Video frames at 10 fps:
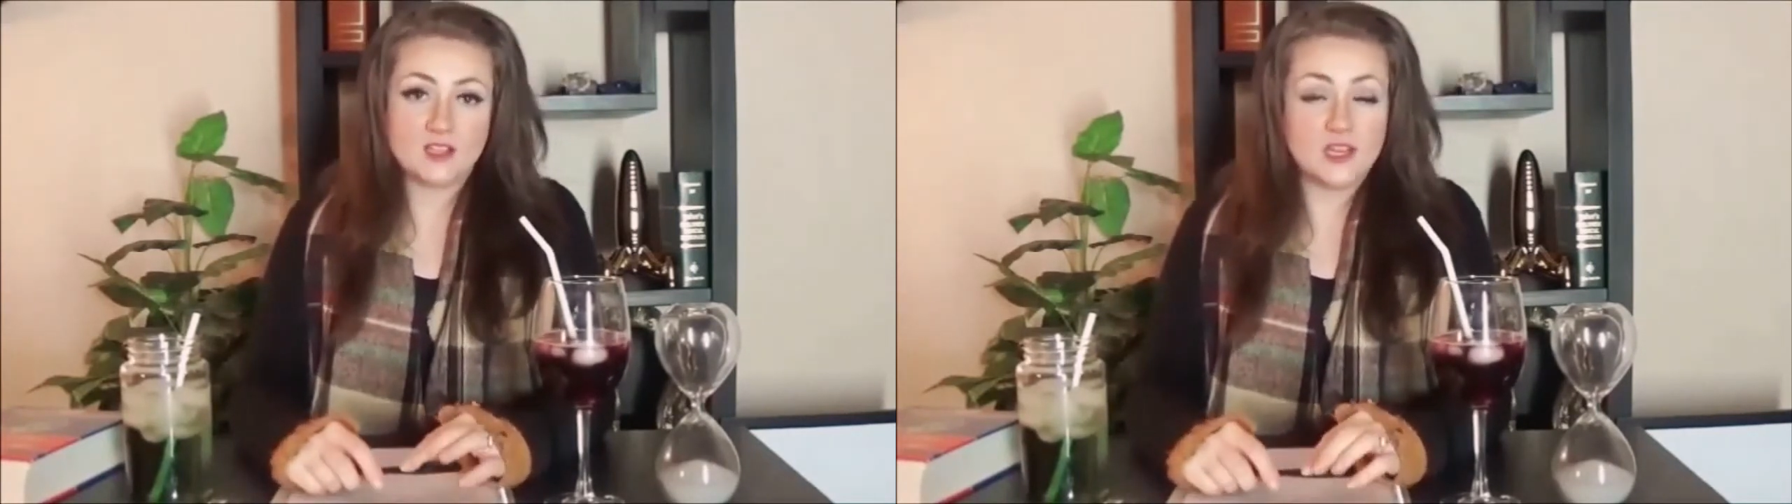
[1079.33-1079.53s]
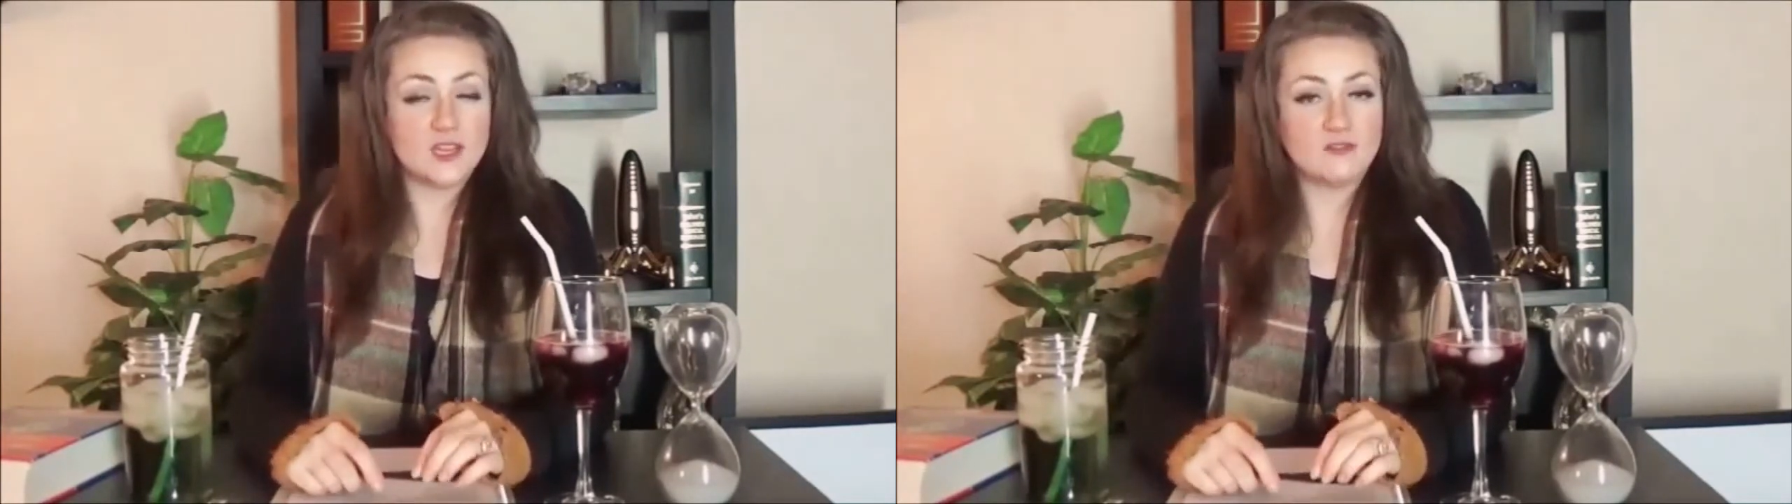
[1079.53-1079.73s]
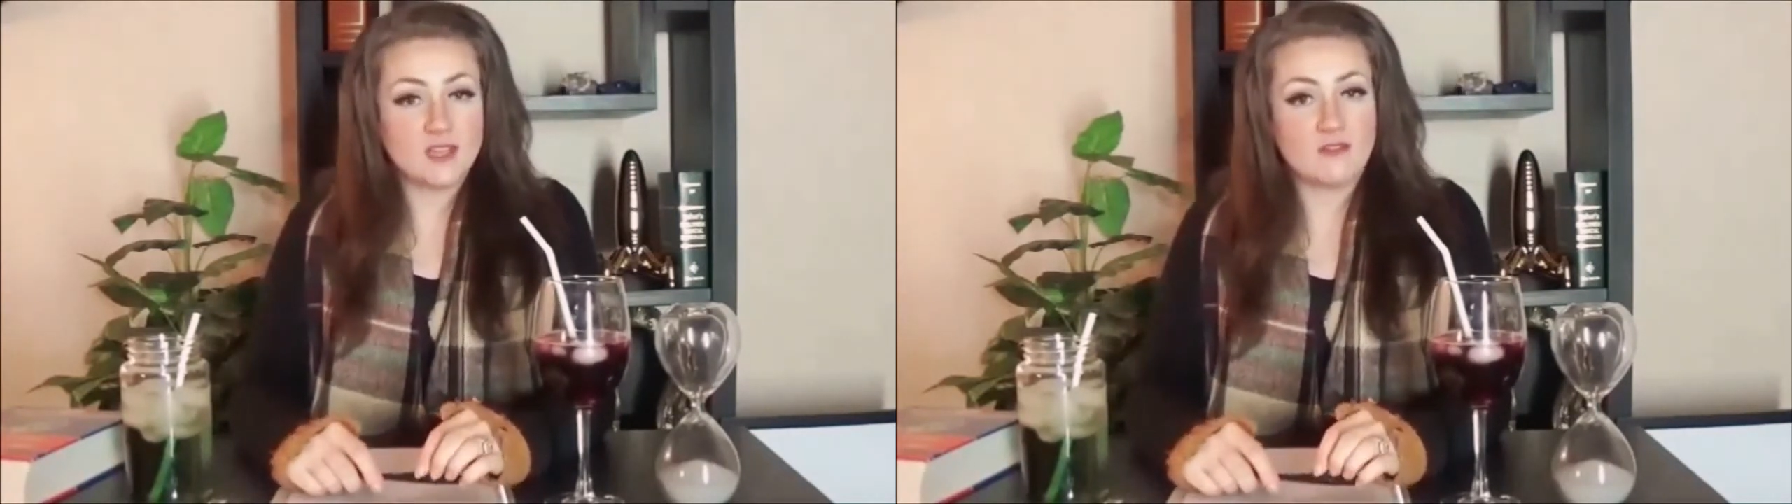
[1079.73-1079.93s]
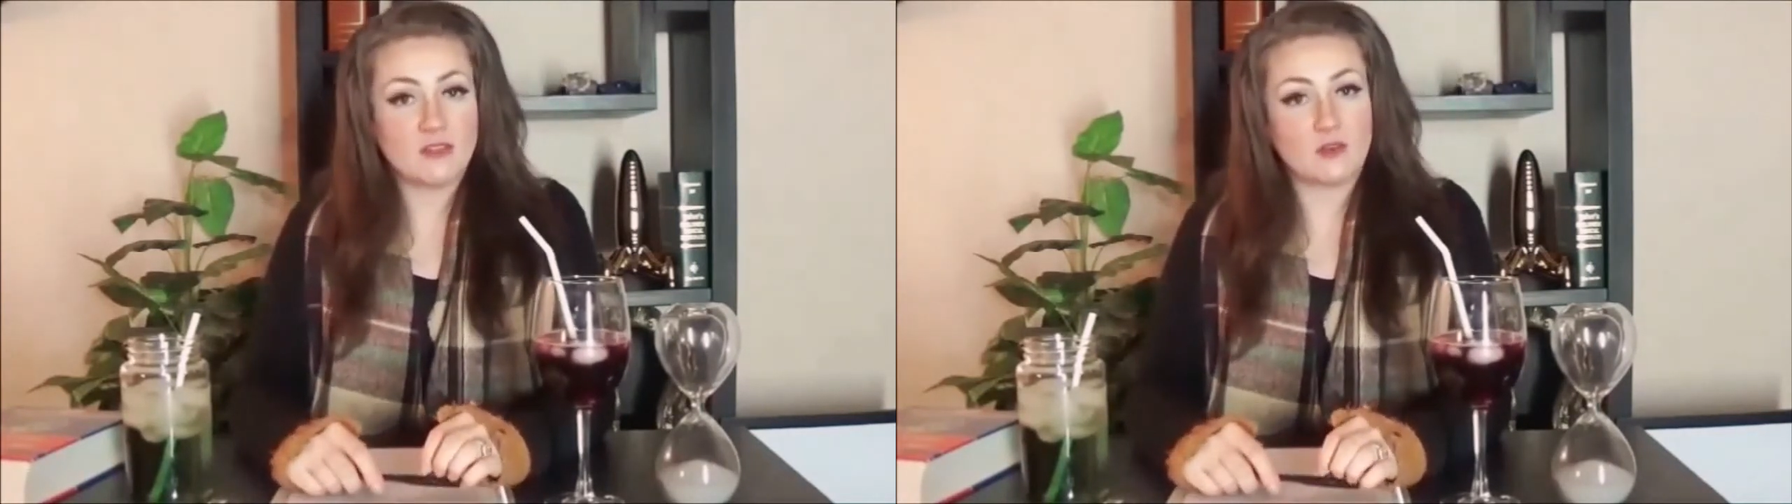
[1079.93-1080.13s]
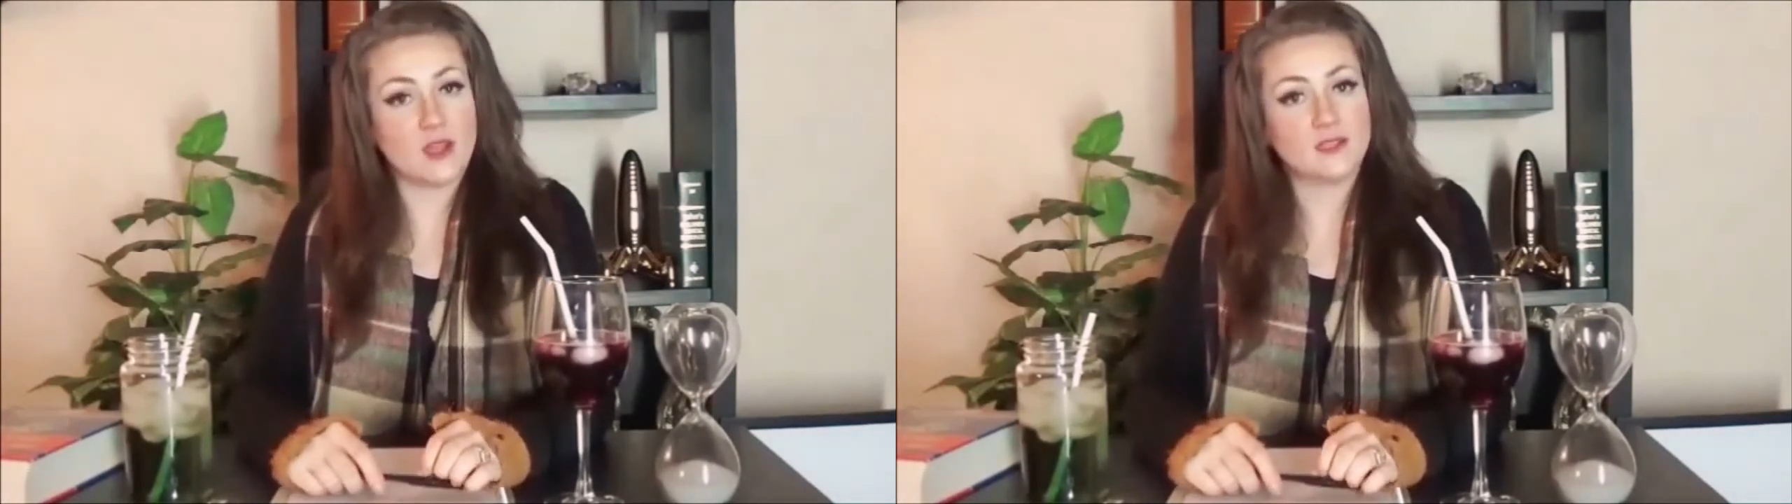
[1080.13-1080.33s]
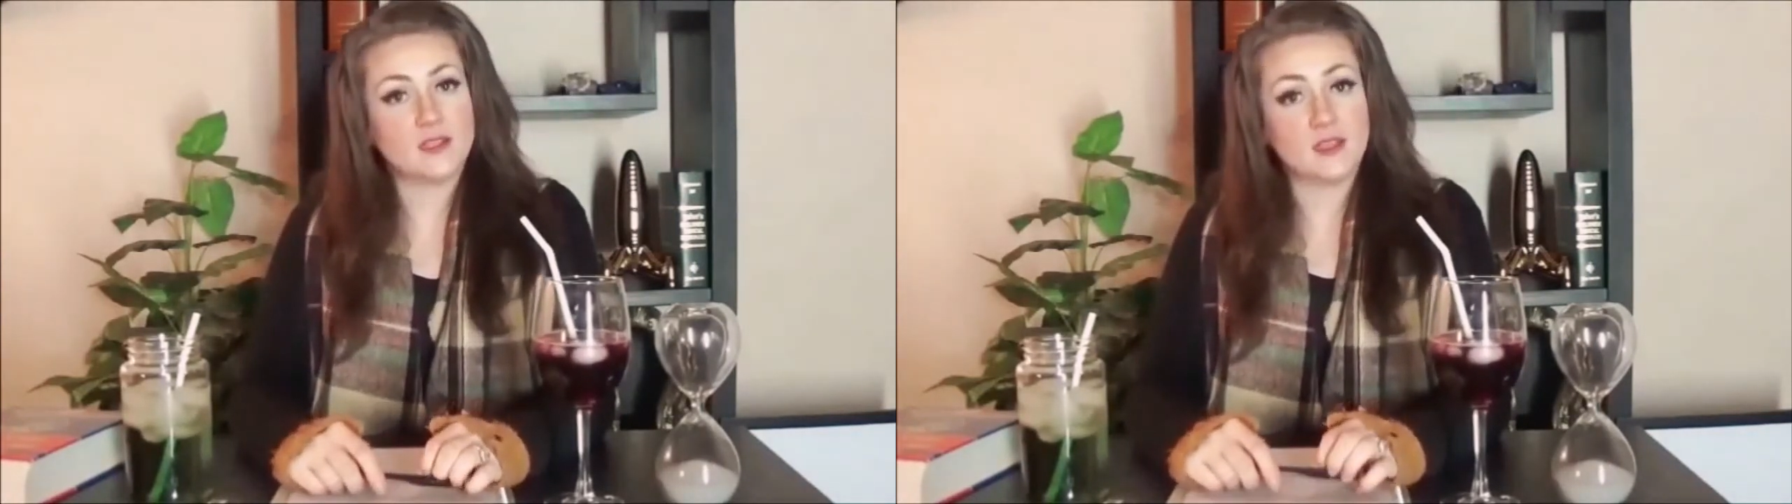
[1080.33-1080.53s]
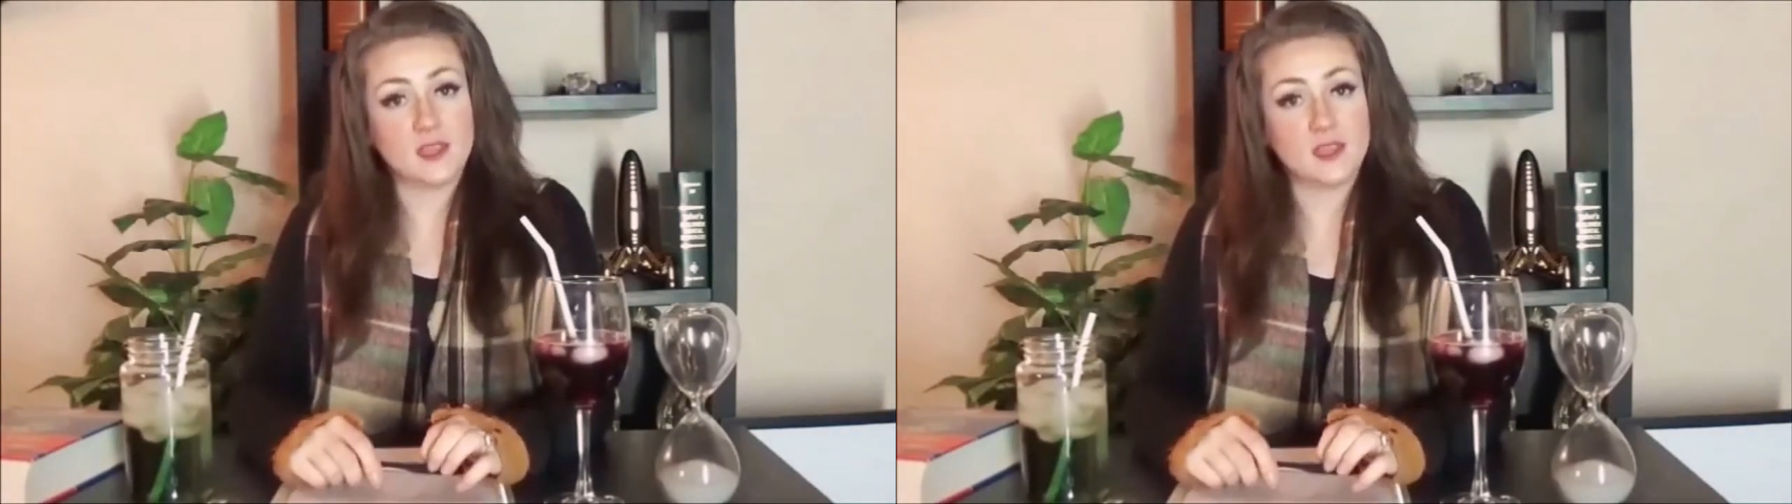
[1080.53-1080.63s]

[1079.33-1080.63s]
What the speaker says: and enough death threats that